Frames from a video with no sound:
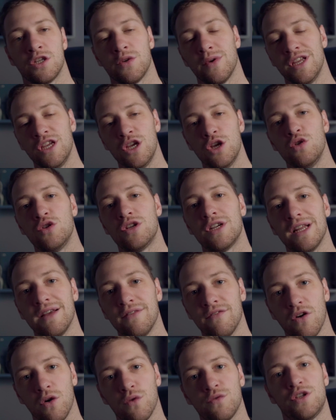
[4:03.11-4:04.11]
So it usually
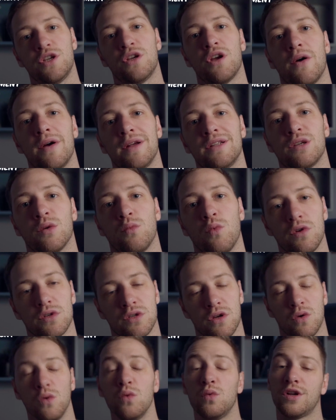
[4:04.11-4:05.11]
involves you going to
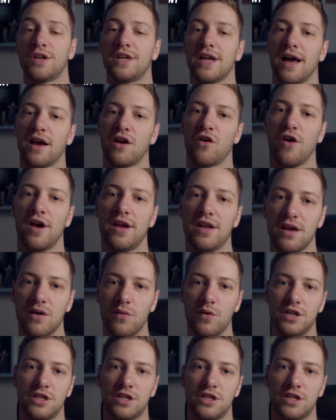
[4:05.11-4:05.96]
what's called a dan grading,